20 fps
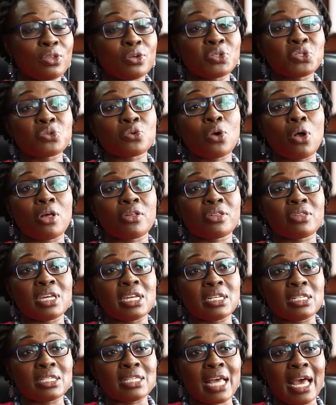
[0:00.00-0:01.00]
Those are all
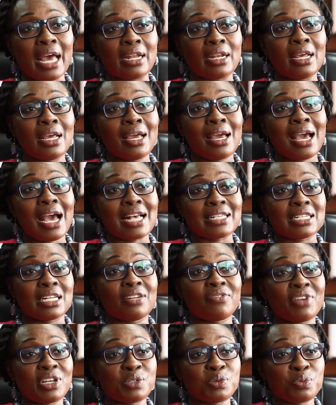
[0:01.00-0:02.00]
things that, as an
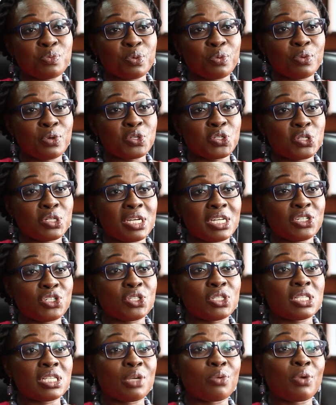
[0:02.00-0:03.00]
investment promotion
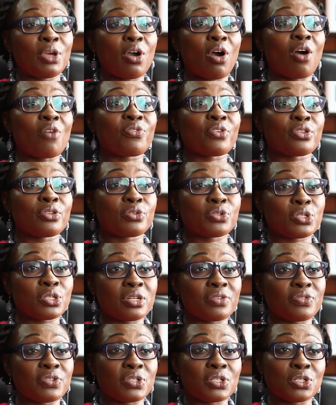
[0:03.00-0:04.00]
agency, we offer those
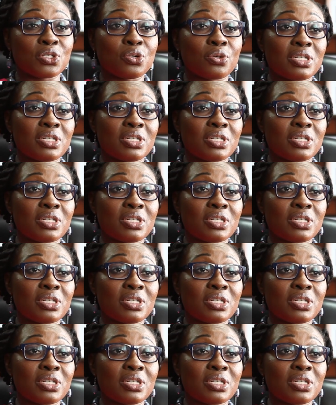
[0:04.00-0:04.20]
services.